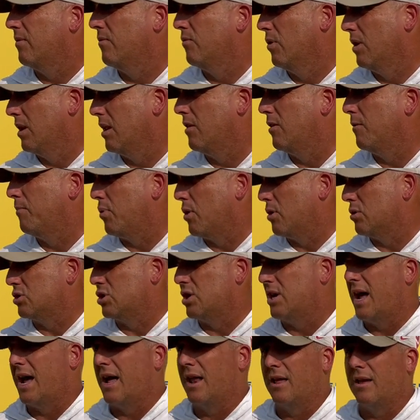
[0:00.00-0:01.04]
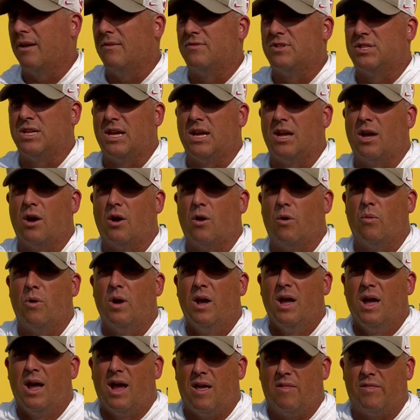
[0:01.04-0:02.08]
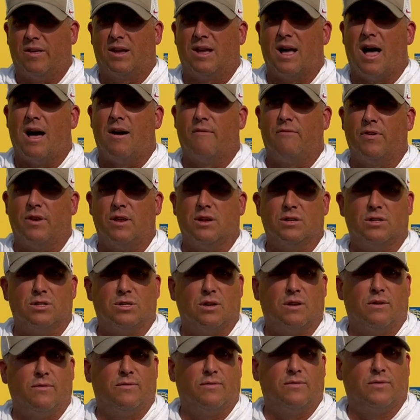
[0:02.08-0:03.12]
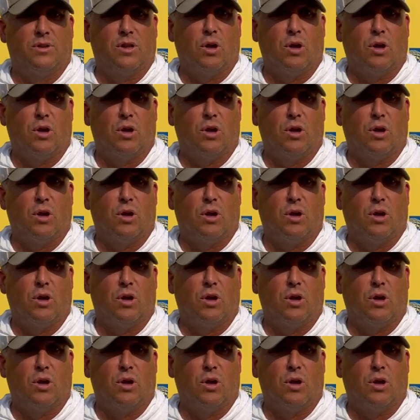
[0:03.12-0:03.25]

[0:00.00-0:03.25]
Really, the personality of T.O. and the confidence of